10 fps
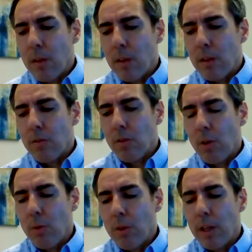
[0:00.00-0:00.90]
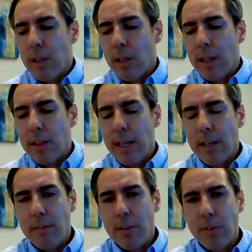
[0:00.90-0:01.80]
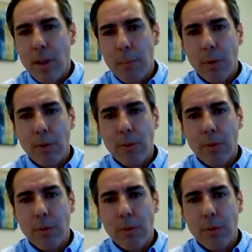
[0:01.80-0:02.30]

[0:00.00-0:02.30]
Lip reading: the end of December,